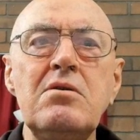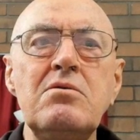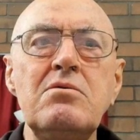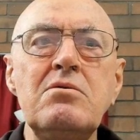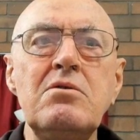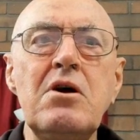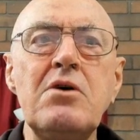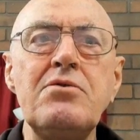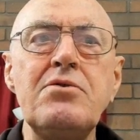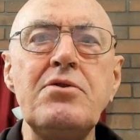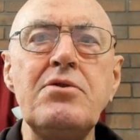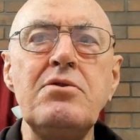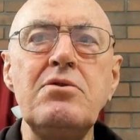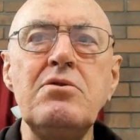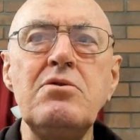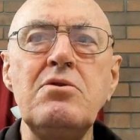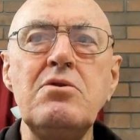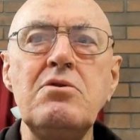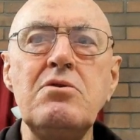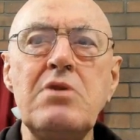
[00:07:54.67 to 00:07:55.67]

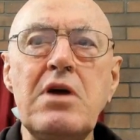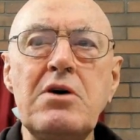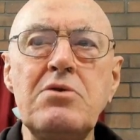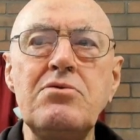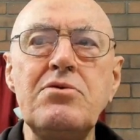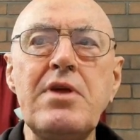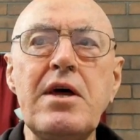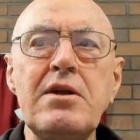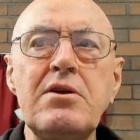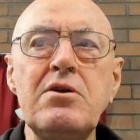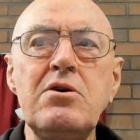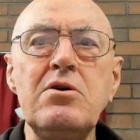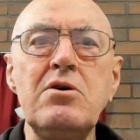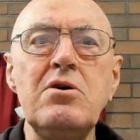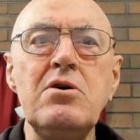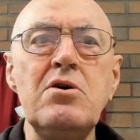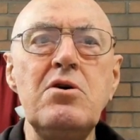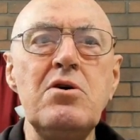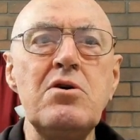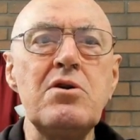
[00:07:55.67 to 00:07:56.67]
Note that her
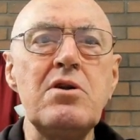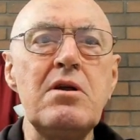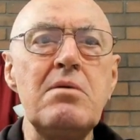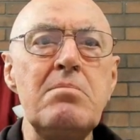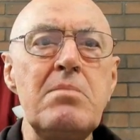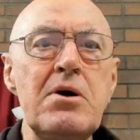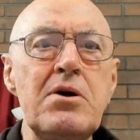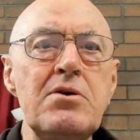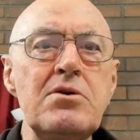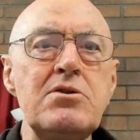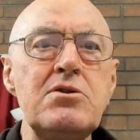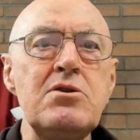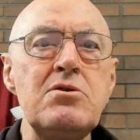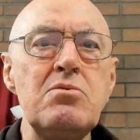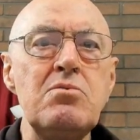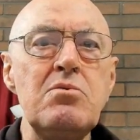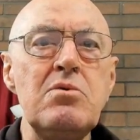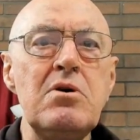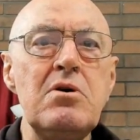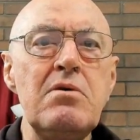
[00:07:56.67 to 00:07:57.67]
earthly merits
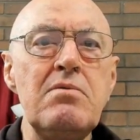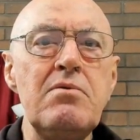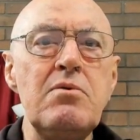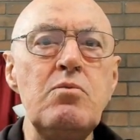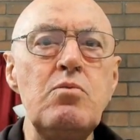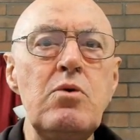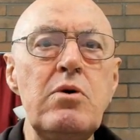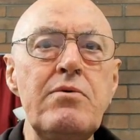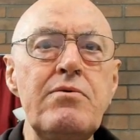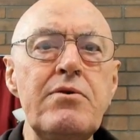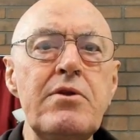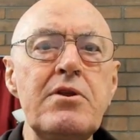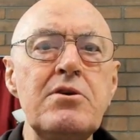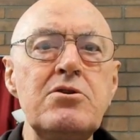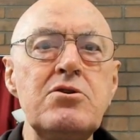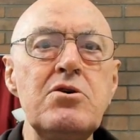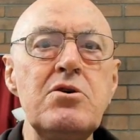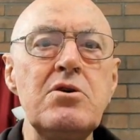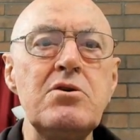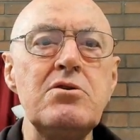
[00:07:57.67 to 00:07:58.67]
were for the
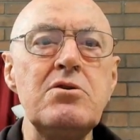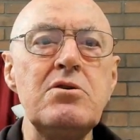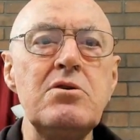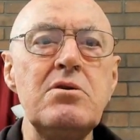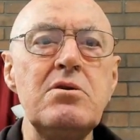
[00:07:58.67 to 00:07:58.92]
church.